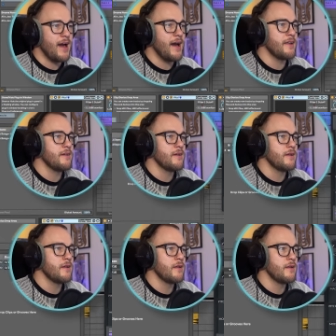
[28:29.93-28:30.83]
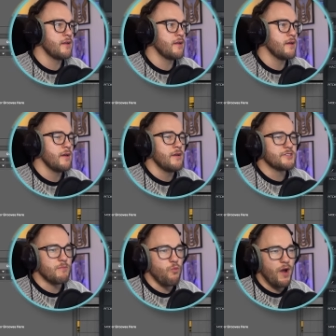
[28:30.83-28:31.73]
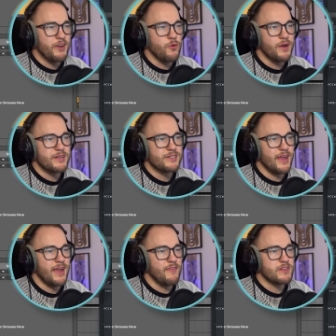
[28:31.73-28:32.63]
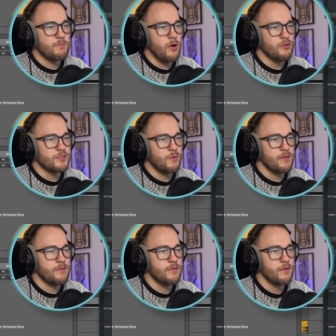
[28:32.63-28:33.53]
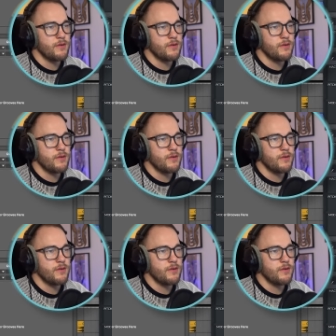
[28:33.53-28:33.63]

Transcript: add some white noise and this pulse width